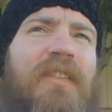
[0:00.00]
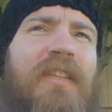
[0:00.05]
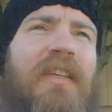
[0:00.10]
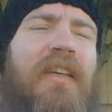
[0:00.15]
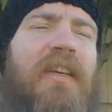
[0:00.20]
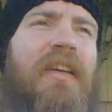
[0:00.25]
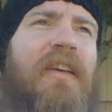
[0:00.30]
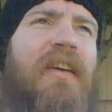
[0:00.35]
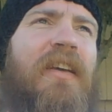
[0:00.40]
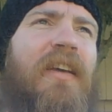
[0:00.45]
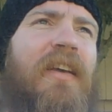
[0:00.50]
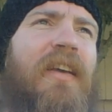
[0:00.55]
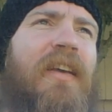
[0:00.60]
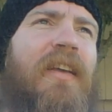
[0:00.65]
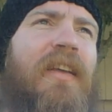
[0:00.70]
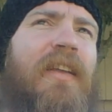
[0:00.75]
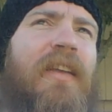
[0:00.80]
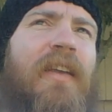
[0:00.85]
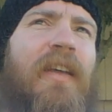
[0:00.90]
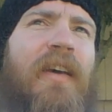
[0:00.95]
Say,
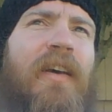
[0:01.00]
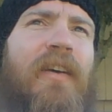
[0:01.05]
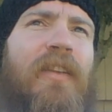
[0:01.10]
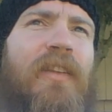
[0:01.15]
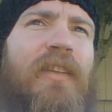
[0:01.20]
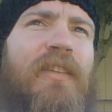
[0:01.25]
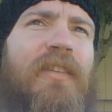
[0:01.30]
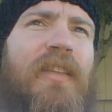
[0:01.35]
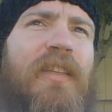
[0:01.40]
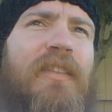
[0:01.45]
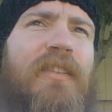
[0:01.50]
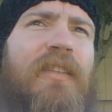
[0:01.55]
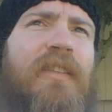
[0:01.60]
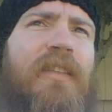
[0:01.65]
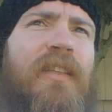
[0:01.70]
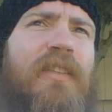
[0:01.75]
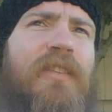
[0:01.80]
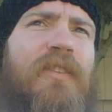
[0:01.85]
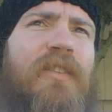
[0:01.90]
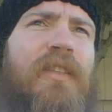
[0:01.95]
now let's
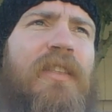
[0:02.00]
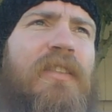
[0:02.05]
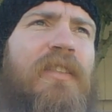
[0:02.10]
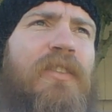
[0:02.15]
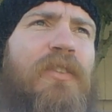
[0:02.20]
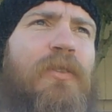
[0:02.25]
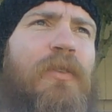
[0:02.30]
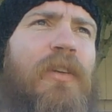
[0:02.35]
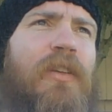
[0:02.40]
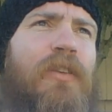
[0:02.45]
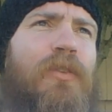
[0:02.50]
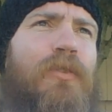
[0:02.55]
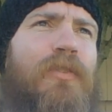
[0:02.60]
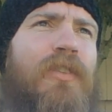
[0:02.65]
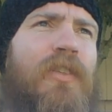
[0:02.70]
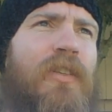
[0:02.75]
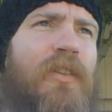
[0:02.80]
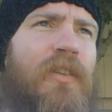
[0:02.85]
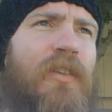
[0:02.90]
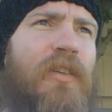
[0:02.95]
listen to a new
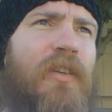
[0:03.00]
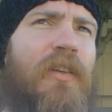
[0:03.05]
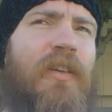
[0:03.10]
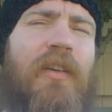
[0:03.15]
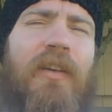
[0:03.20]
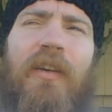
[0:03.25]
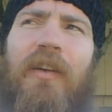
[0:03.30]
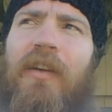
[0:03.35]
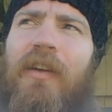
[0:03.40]
song.